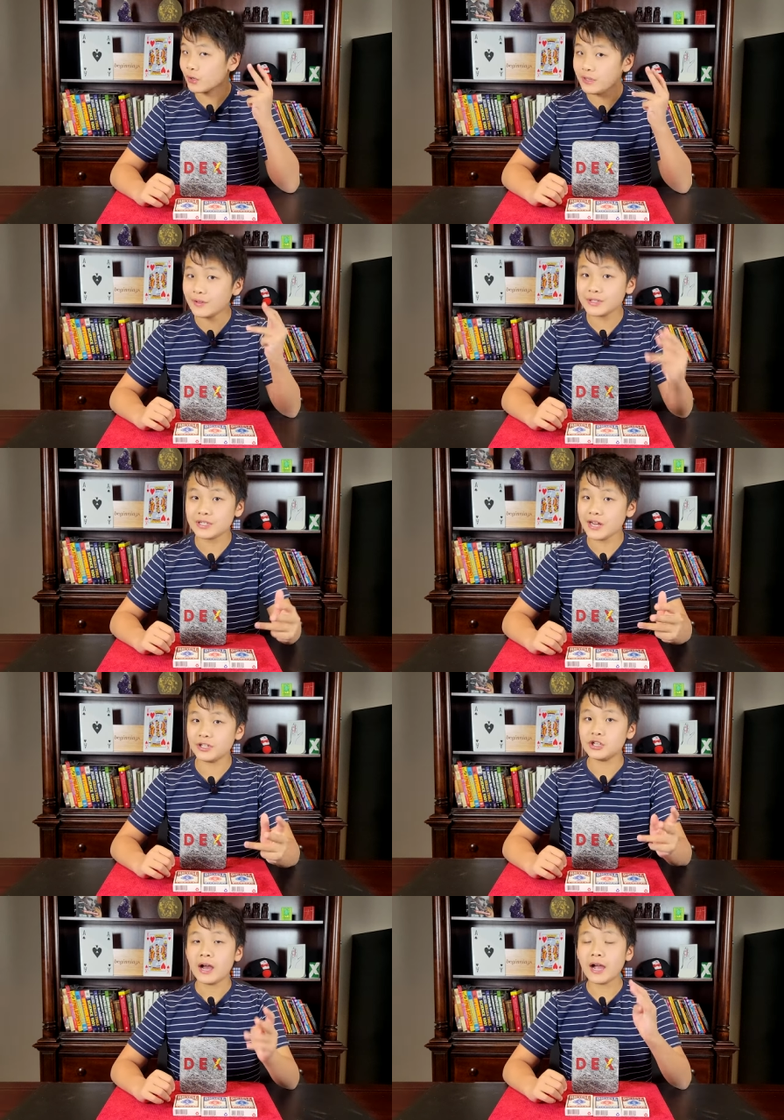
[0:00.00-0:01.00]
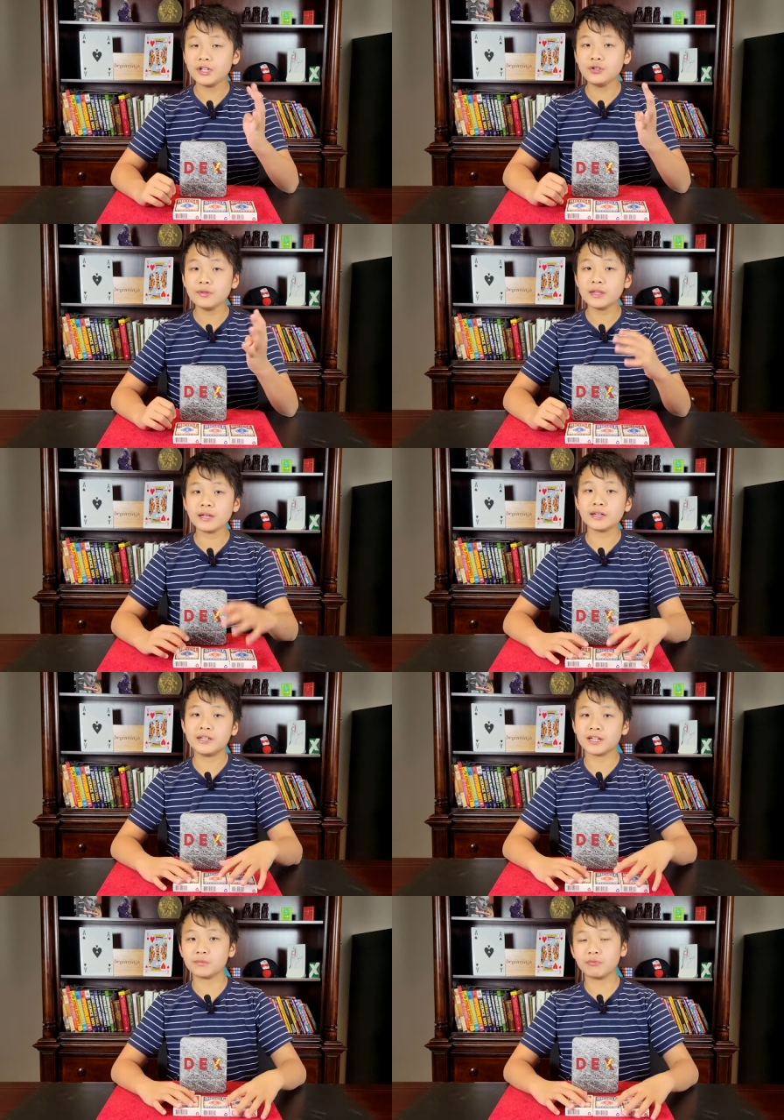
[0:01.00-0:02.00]
or even stage. I do
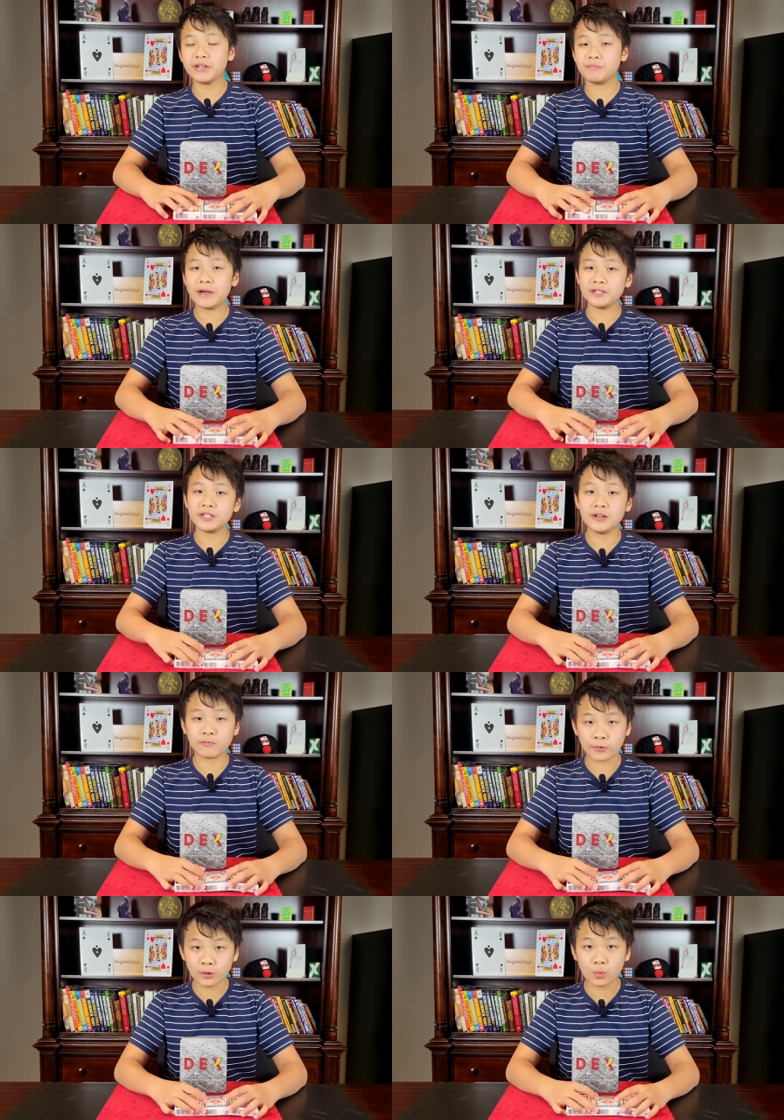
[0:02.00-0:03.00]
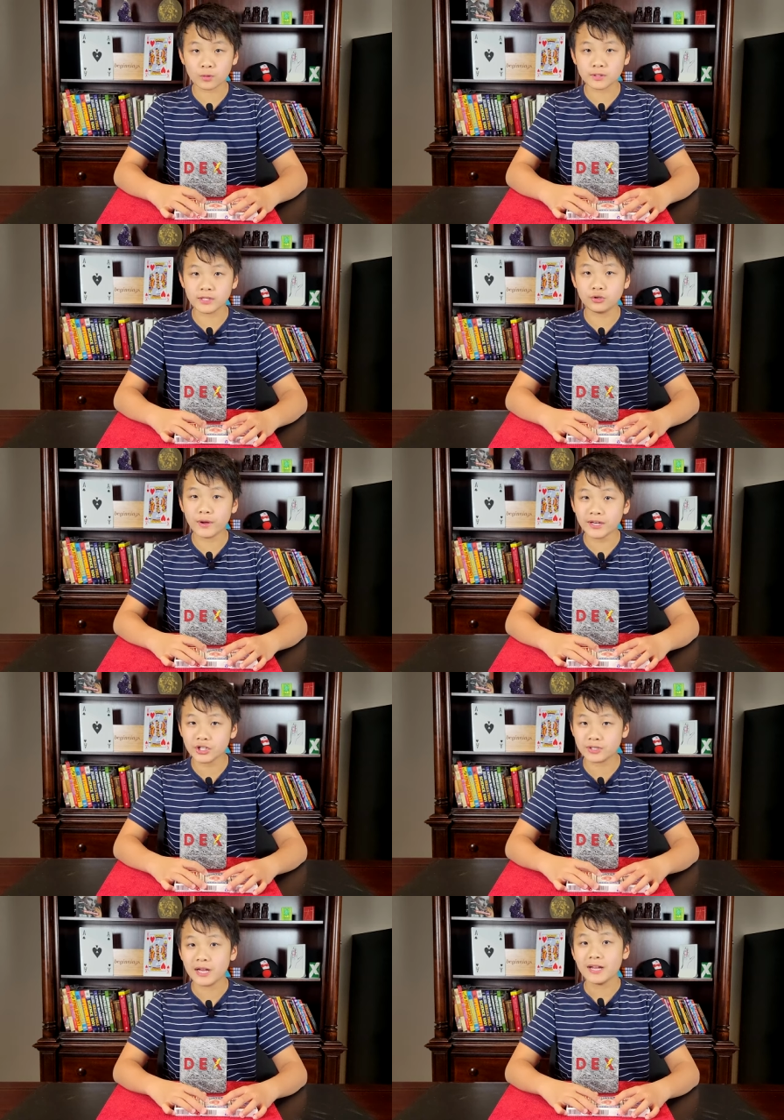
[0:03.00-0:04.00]
think Dex plays best in real world
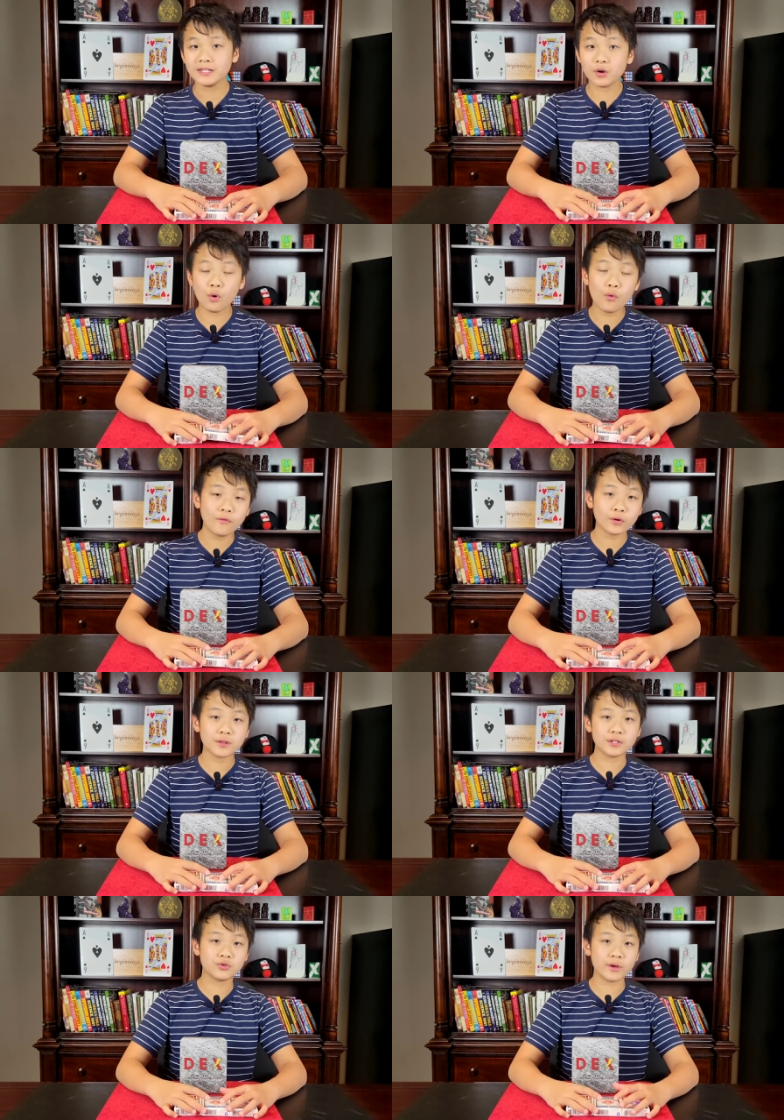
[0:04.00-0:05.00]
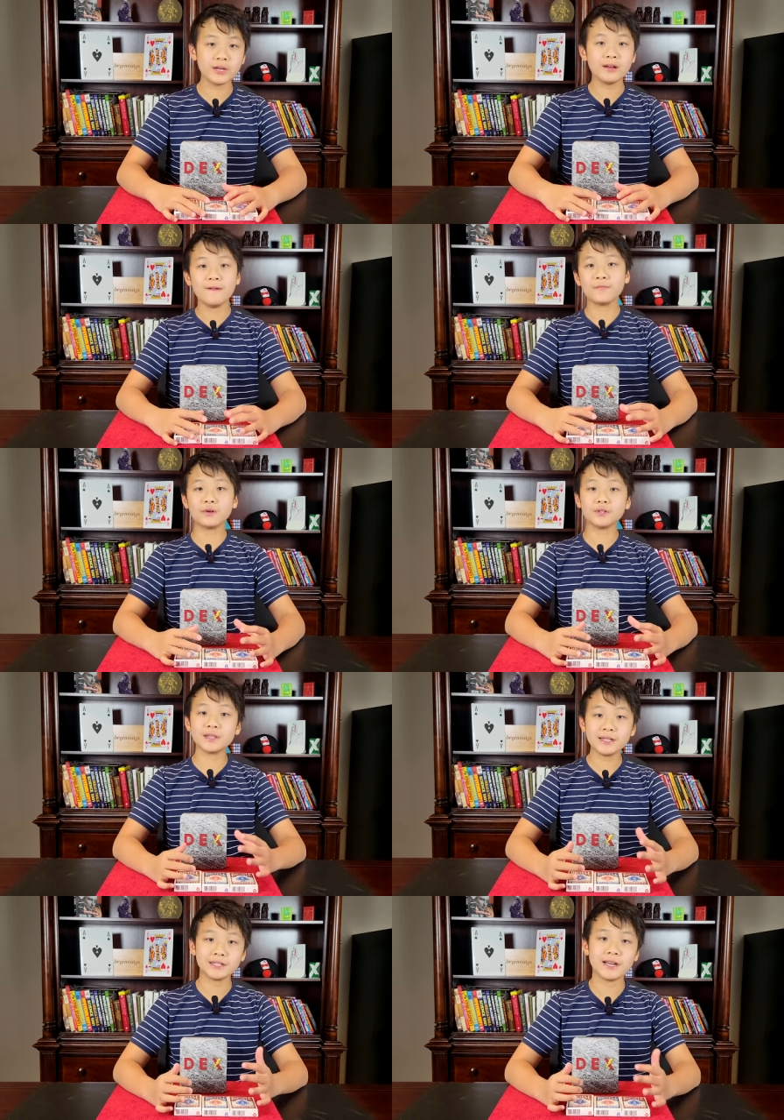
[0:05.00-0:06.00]
situations, as over the screen,
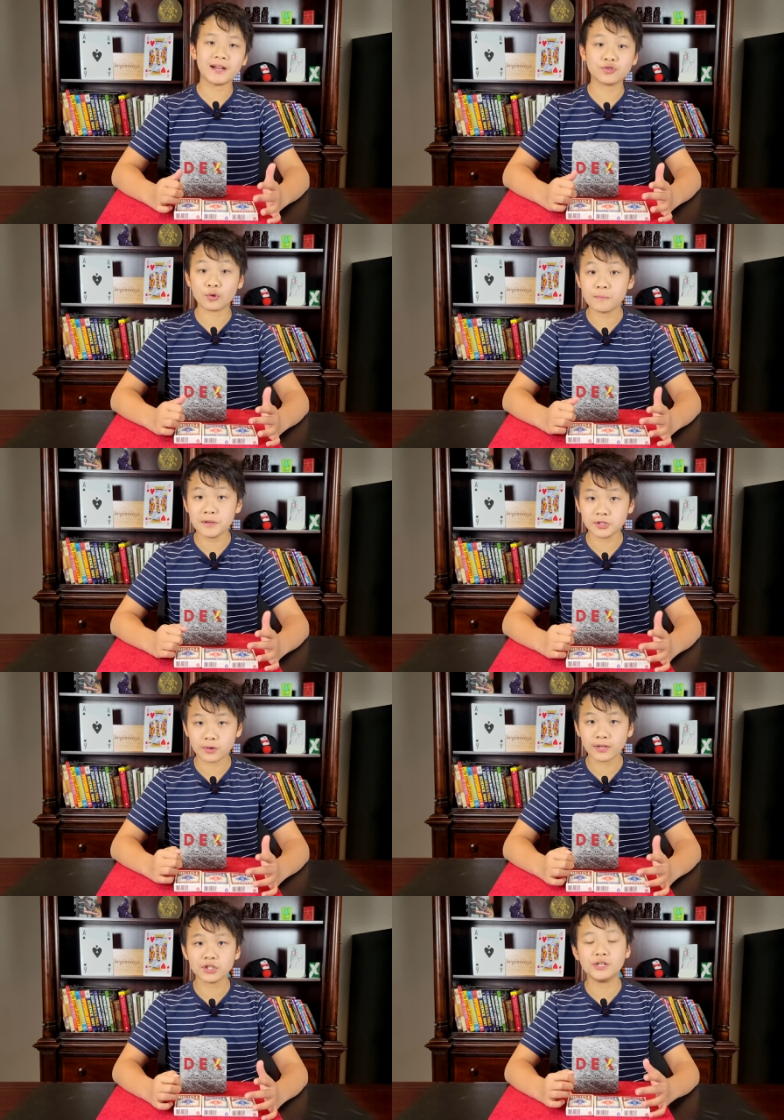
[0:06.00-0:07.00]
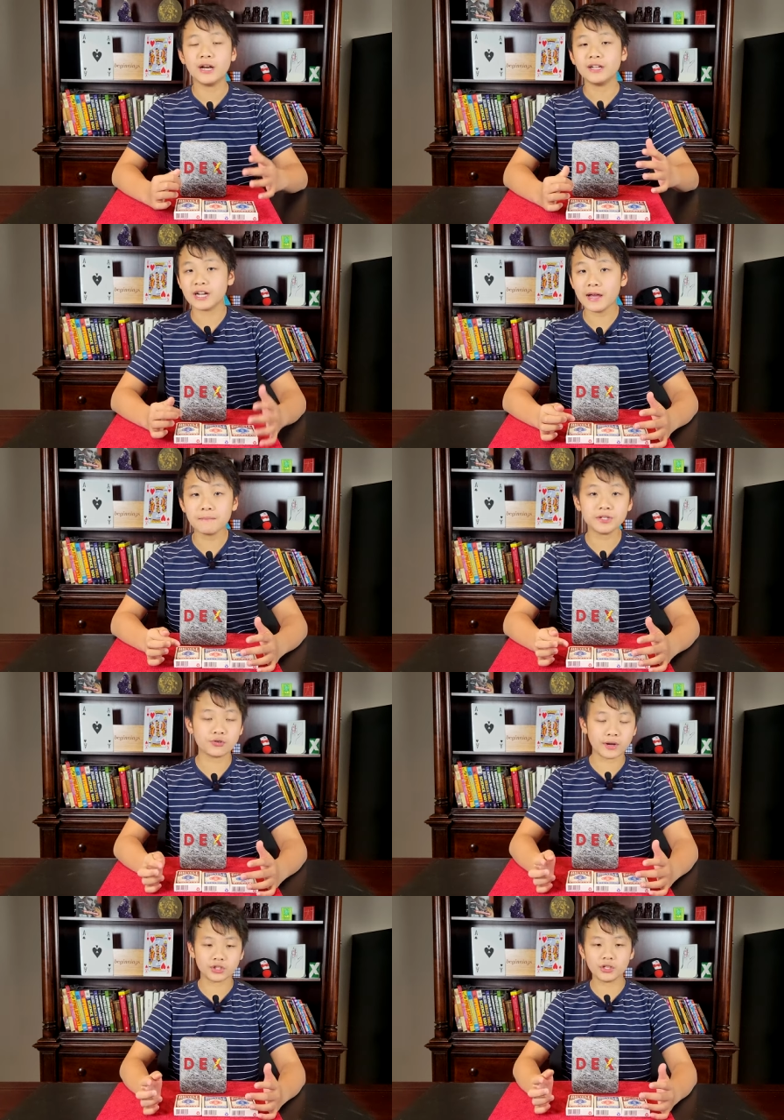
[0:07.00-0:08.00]
there's less natural misdirection, time
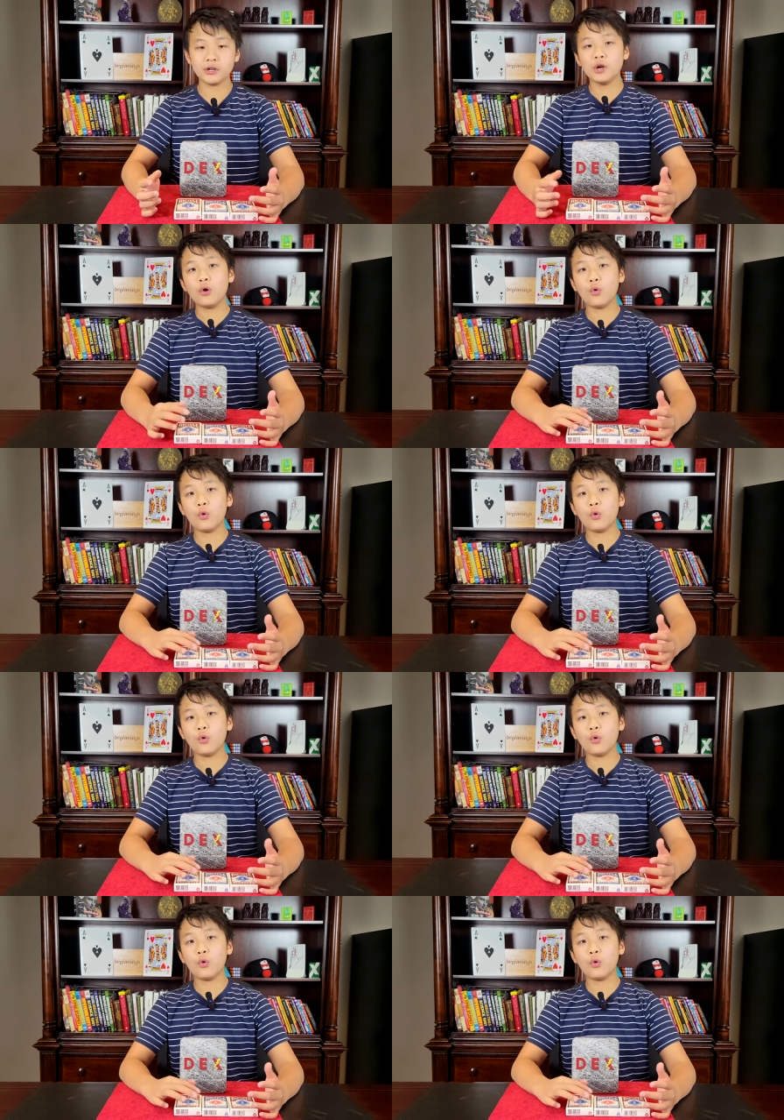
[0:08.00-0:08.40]
misdirection,